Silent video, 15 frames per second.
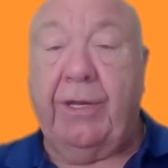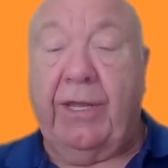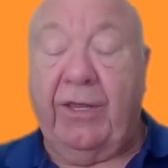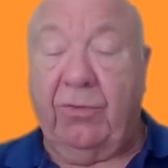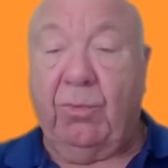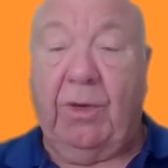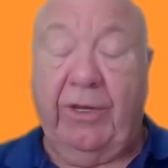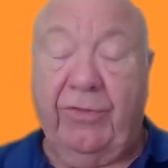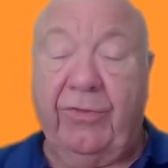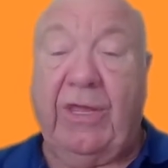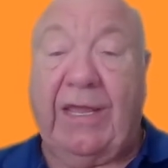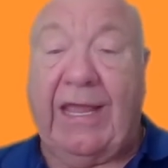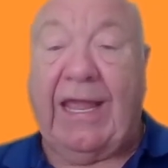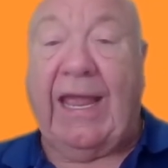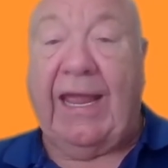as well as it
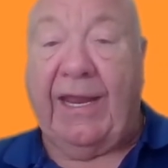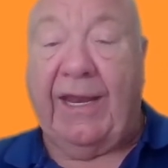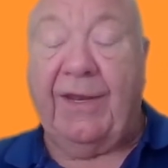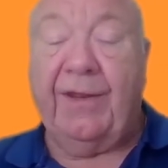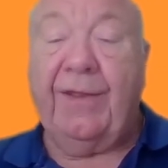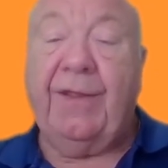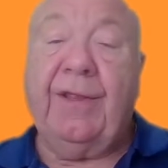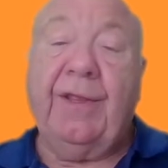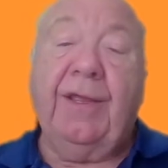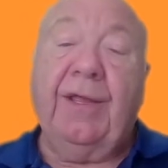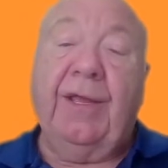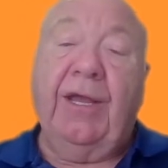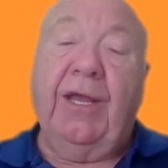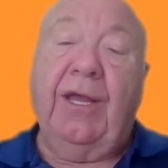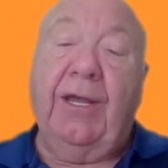can.
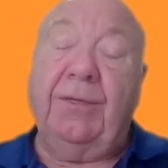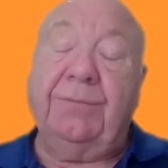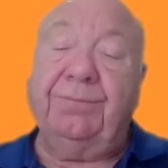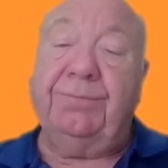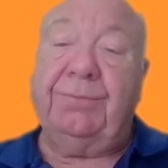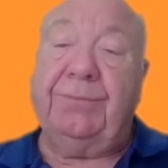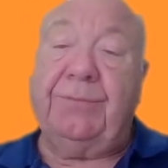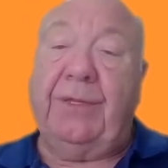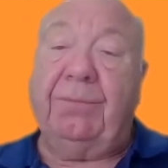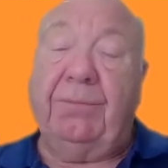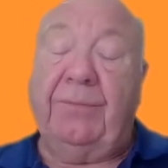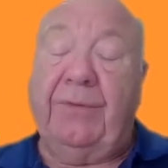Um, now,